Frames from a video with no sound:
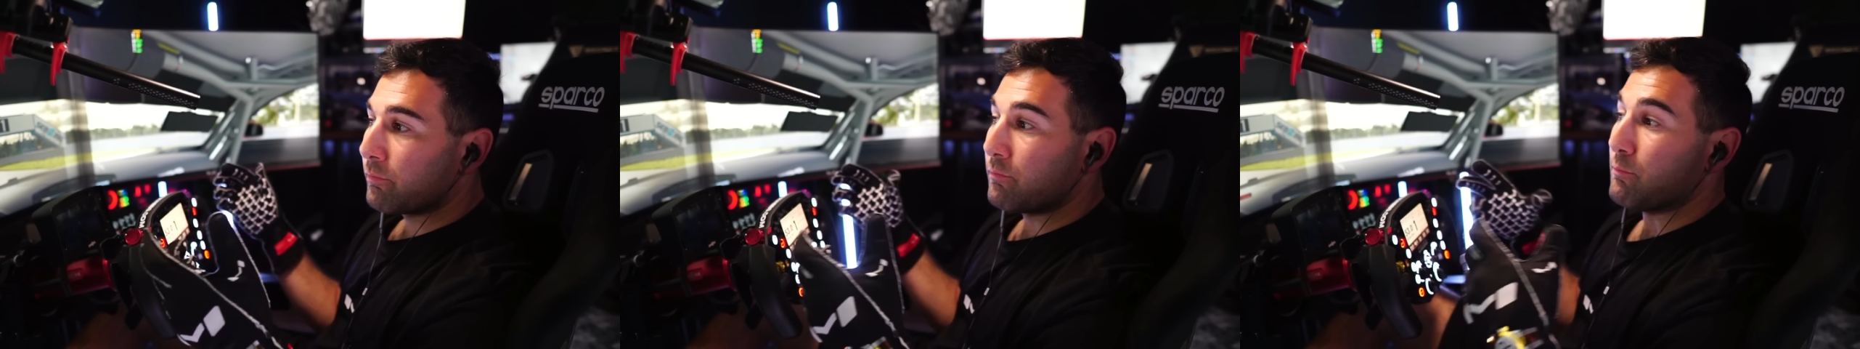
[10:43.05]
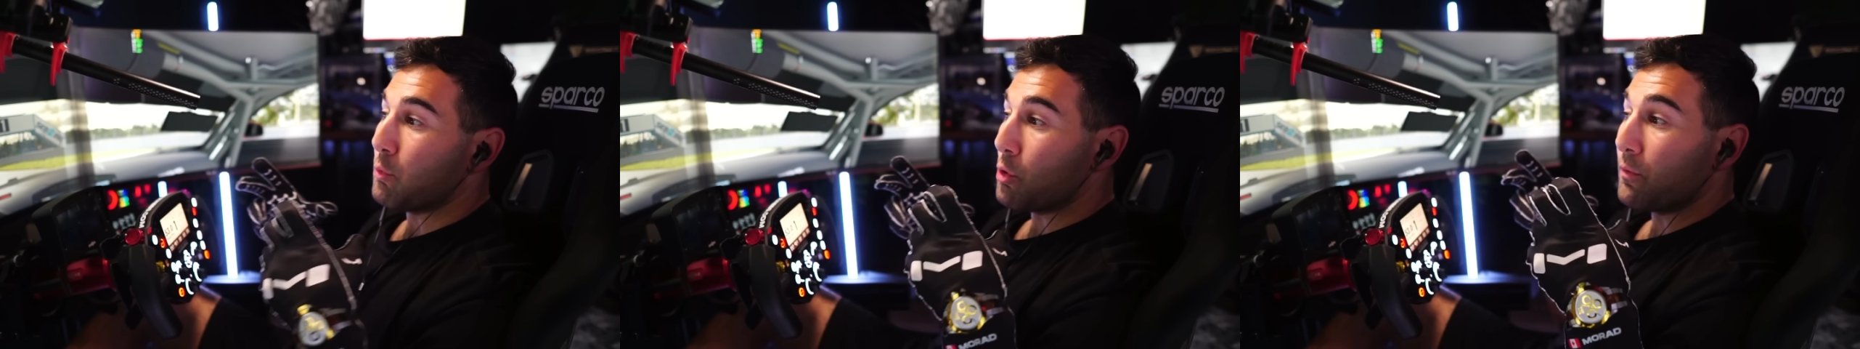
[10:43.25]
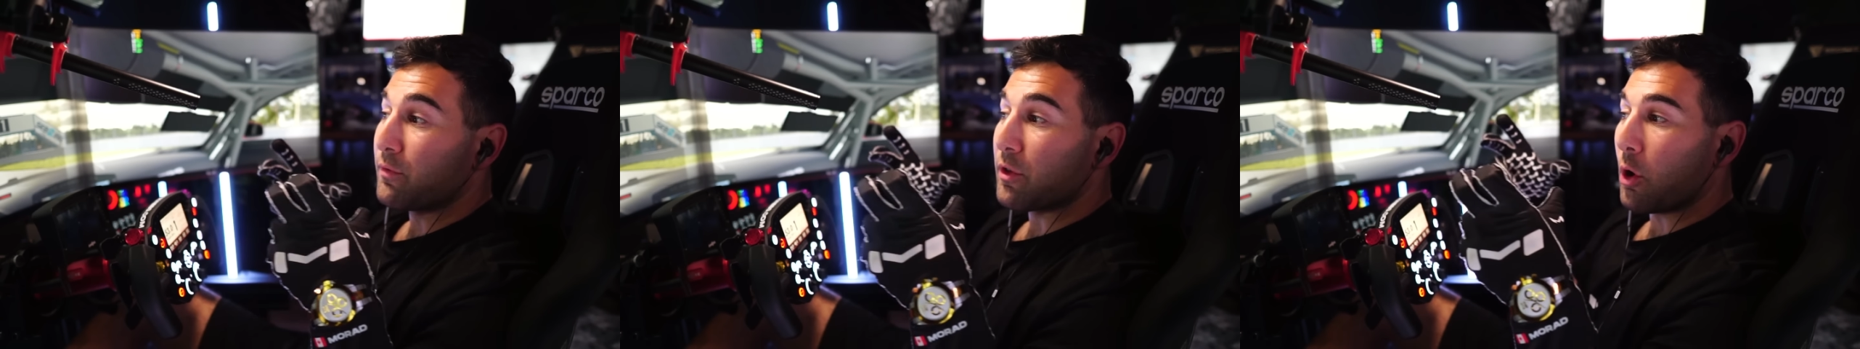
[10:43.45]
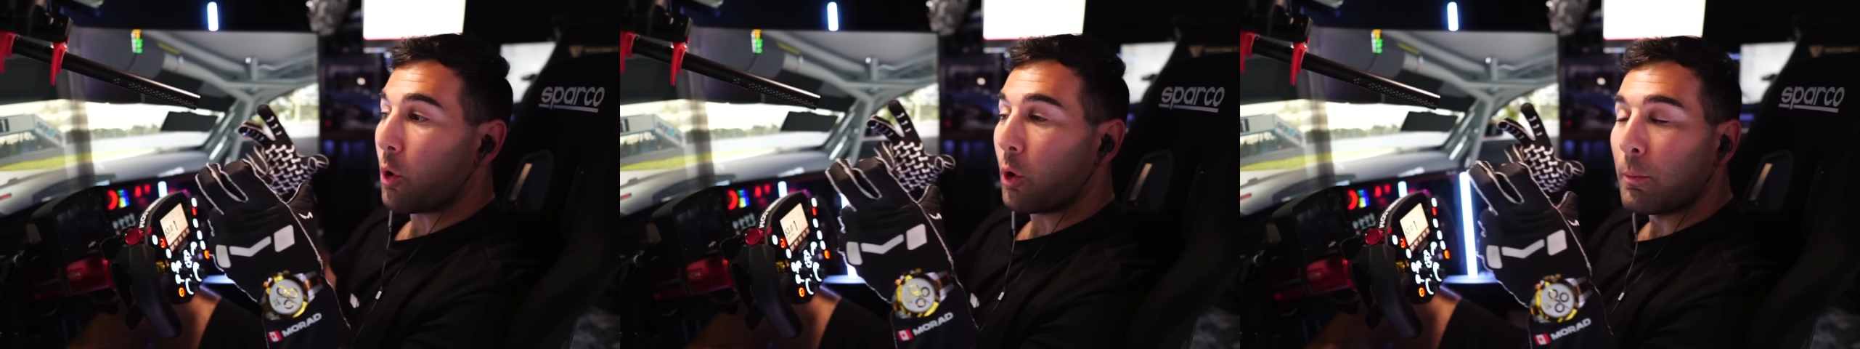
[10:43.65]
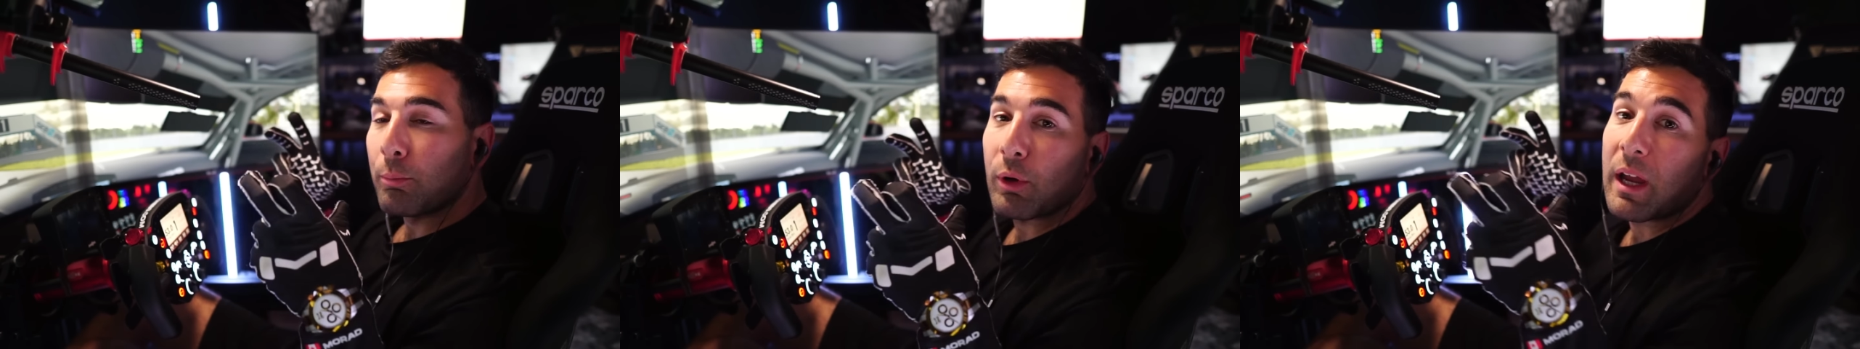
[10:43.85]
move the
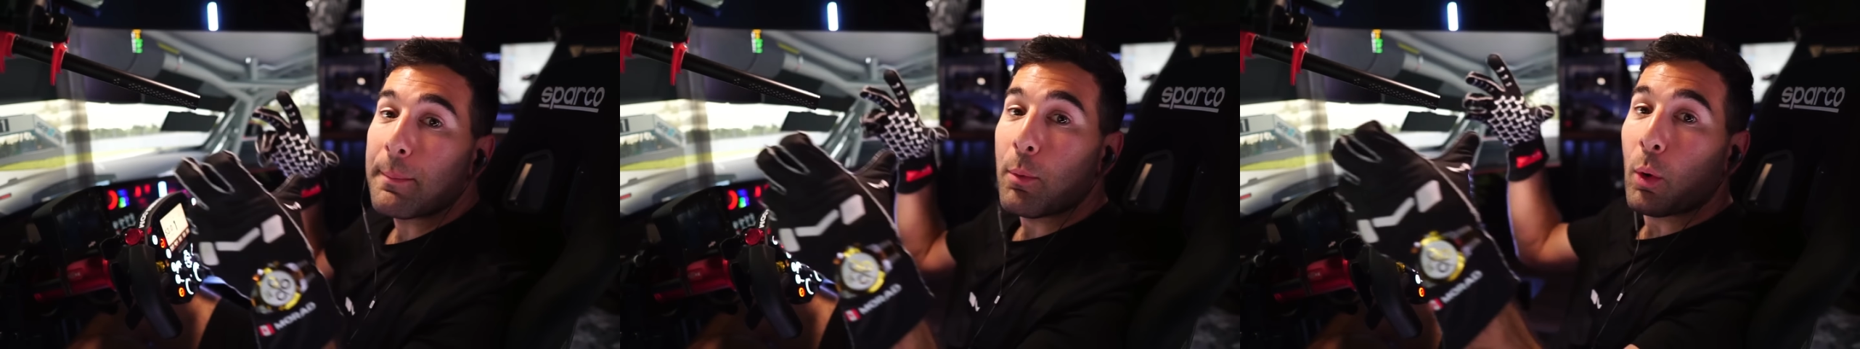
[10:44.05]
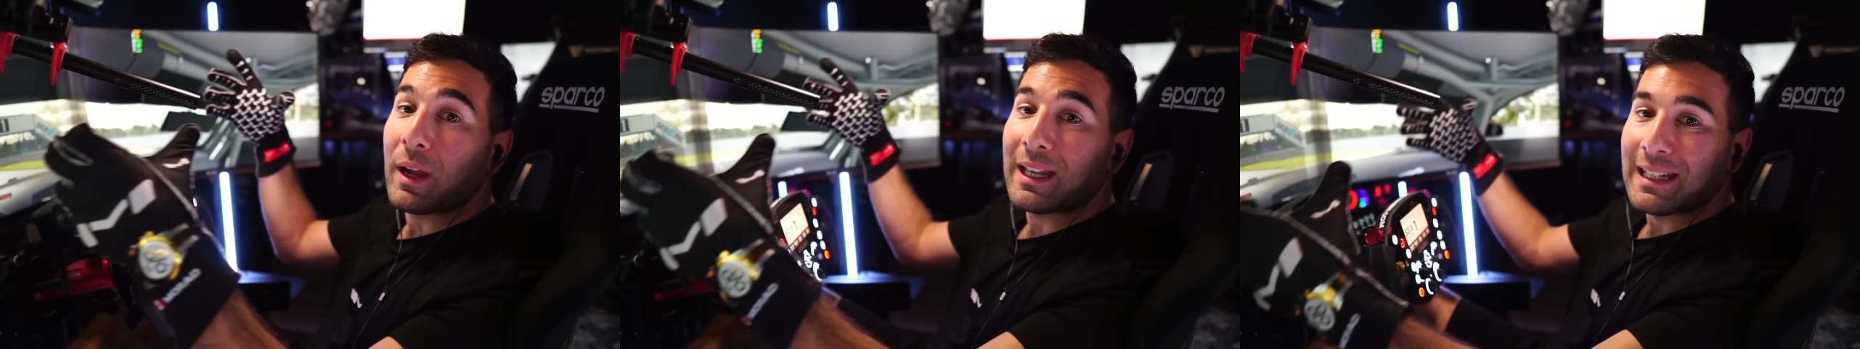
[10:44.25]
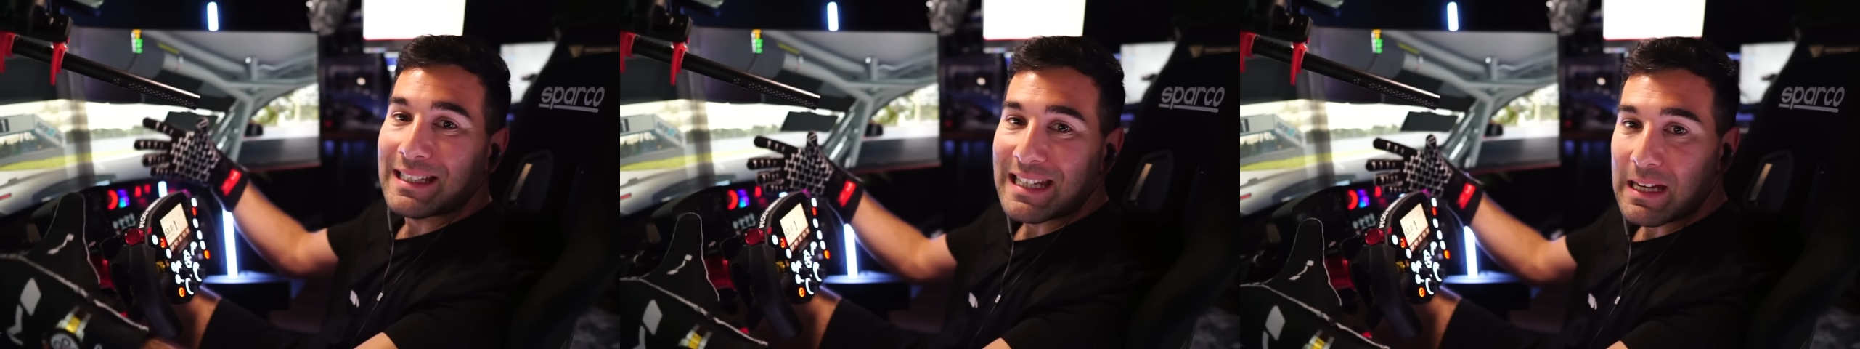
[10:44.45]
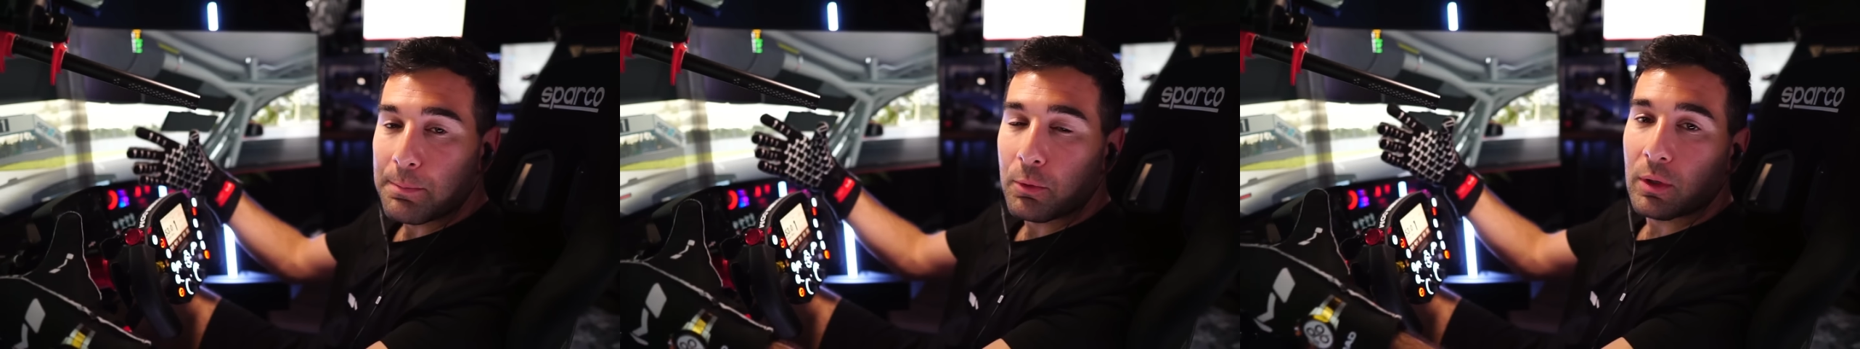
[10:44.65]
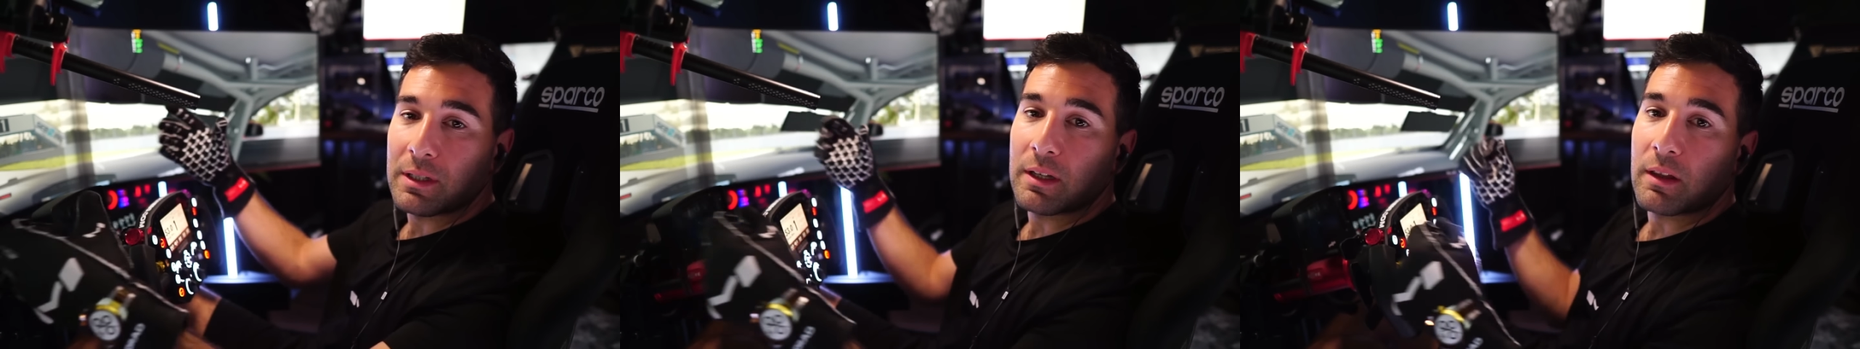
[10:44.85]
whole brake point
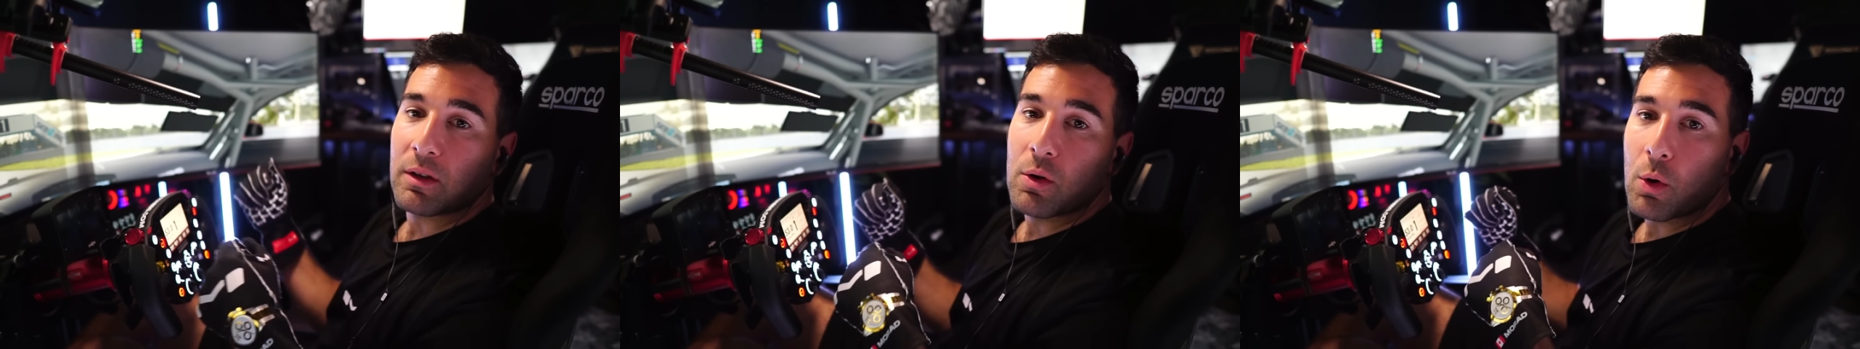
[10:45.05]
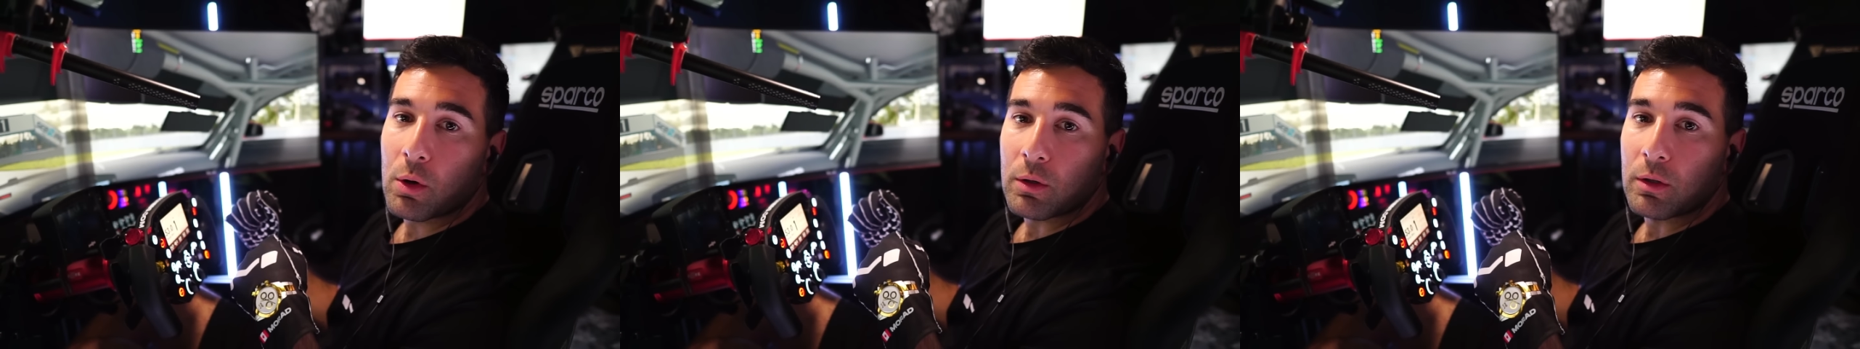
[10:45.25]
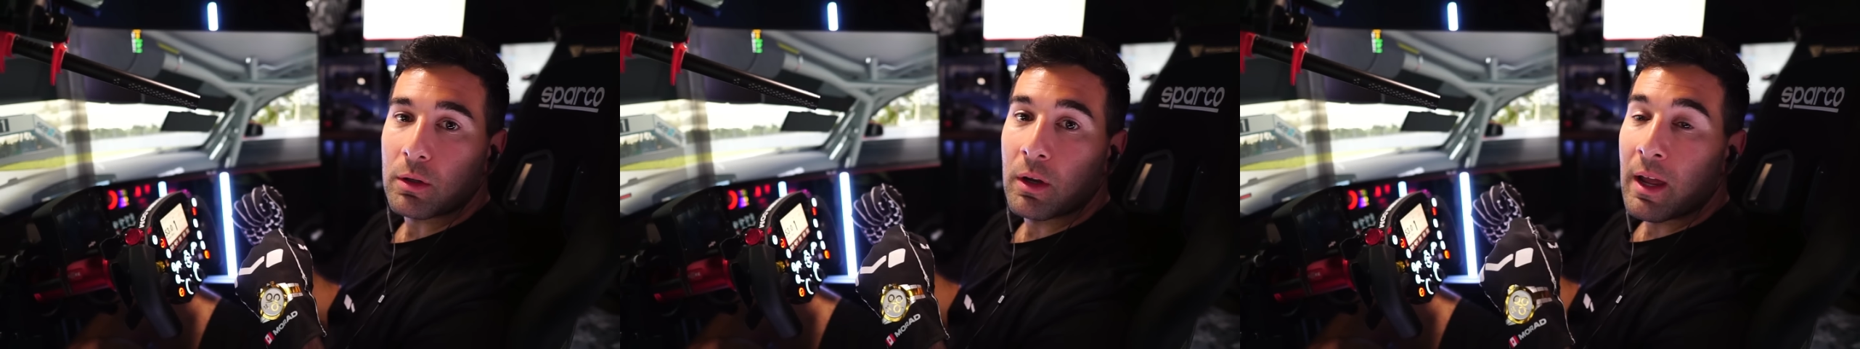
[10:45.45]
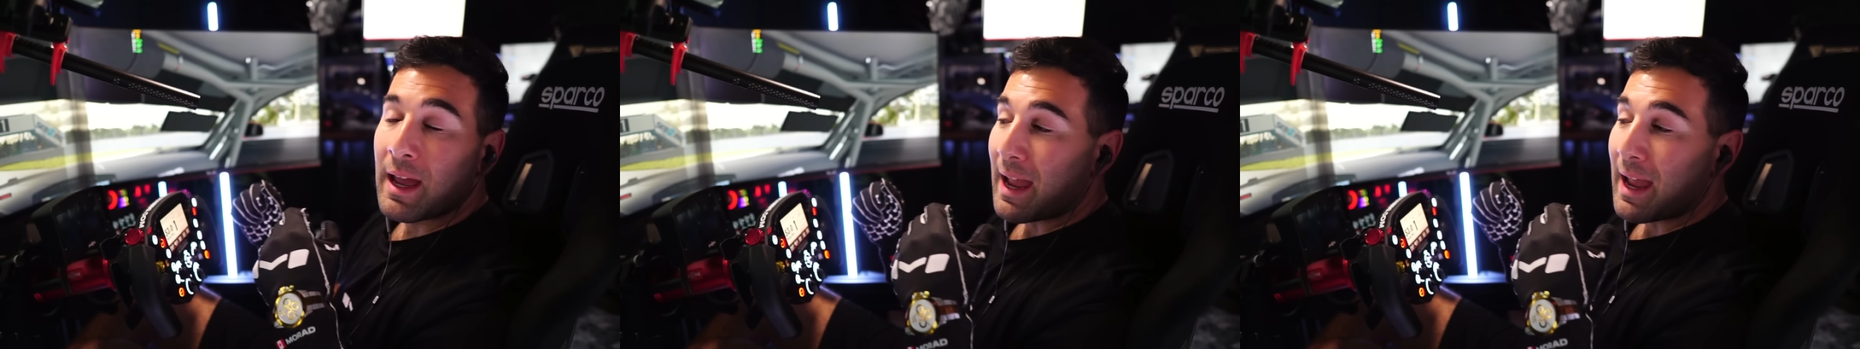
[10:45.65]
deeper into the corner.